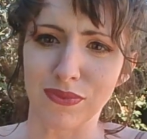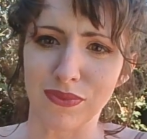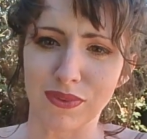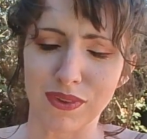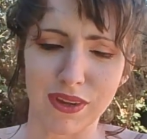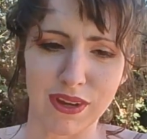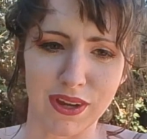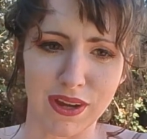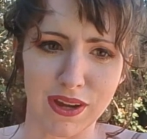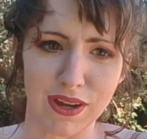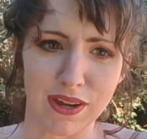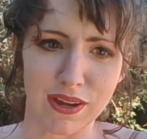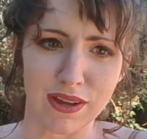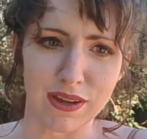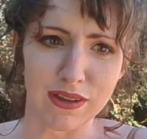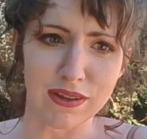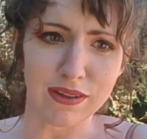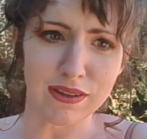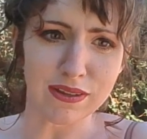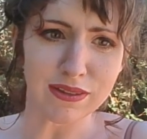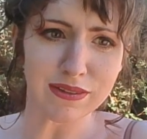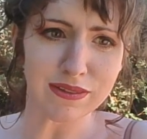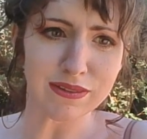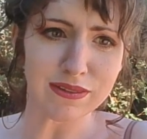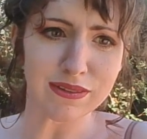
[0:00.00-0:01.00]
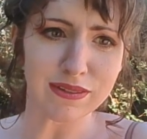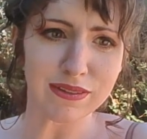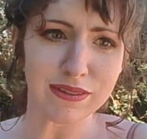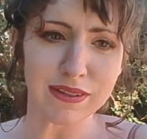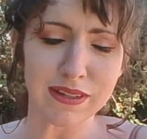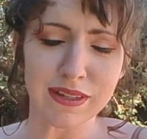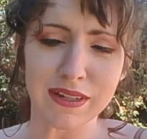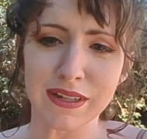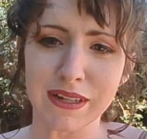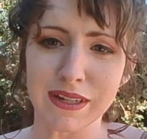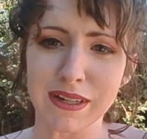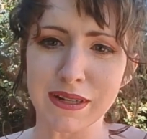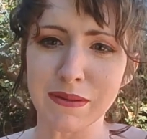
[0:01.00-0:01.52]
uh,
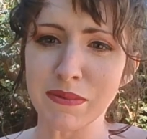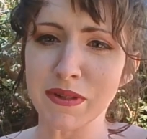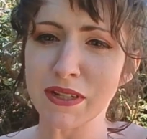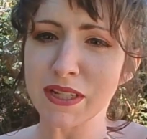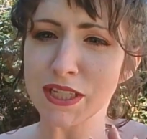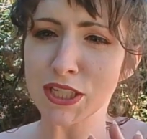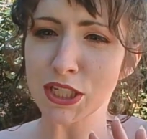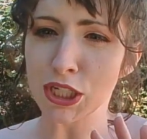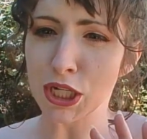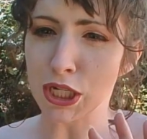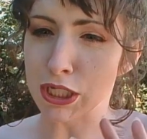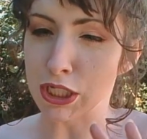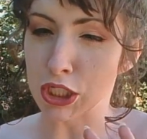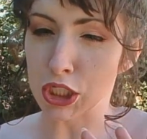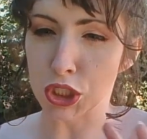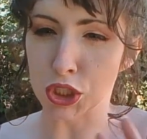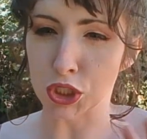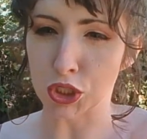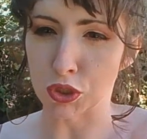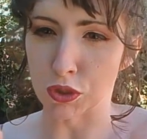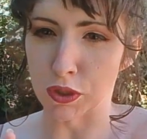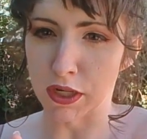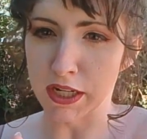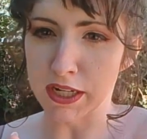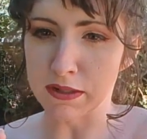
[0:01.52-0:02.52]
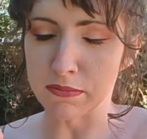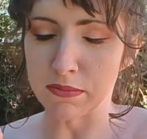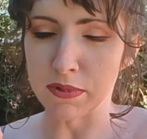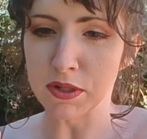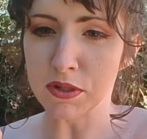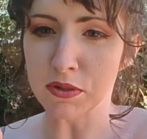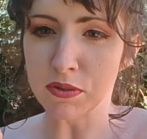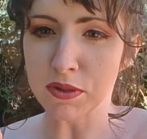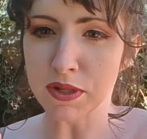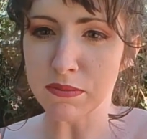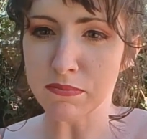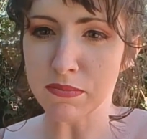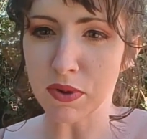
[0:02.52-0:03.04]
I mean, it's not strict
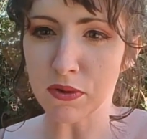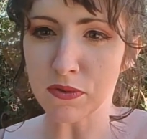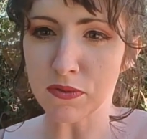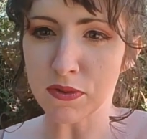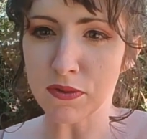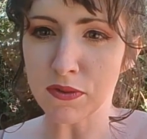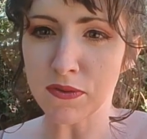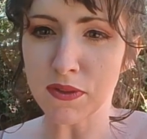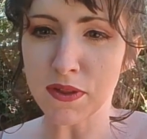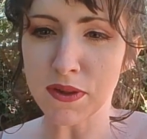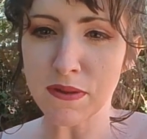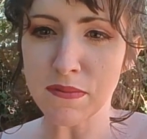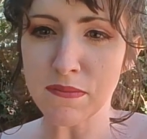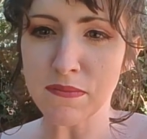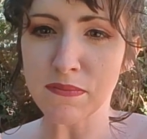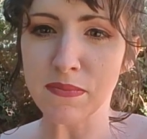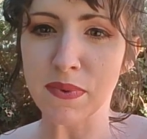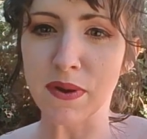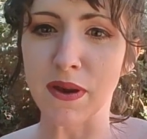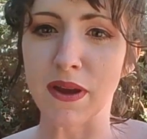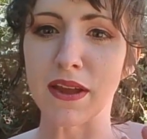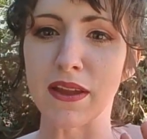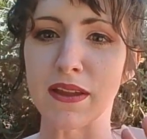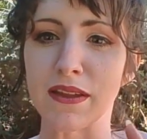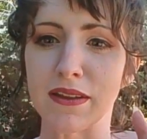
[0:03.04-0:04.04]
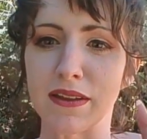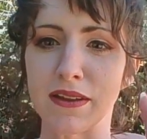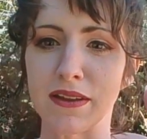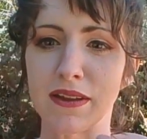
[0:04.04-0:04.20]
between both of them, but